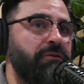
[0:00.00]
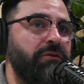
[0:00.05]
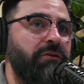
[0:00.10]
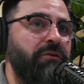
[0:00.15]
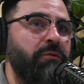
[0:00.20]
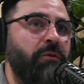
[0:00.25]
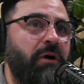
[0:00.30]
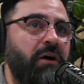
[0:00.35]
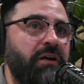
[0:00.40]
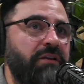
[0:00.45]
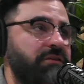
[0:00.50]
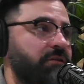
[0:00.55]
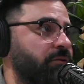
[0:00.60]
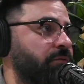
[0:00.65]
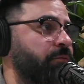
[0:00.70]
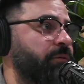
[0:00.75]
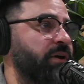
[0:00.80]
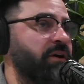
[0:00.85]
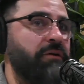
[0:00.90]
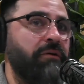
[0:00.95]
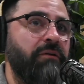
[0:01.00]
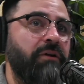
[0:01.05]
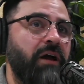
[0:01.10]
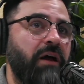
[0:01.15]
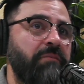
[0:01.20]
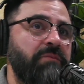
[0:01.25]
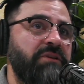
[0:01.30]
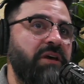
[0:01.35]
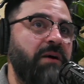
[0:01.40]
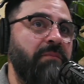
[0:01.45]
nuance or wrinkle
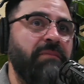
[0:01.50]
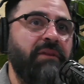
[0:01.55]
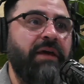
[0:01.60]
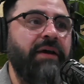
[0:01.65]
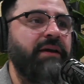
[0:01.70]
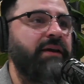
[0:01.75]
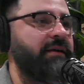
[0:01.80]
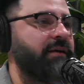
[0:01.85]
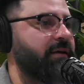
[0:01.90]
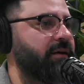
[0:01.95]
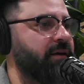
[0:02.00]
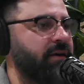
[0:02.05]
comes up, like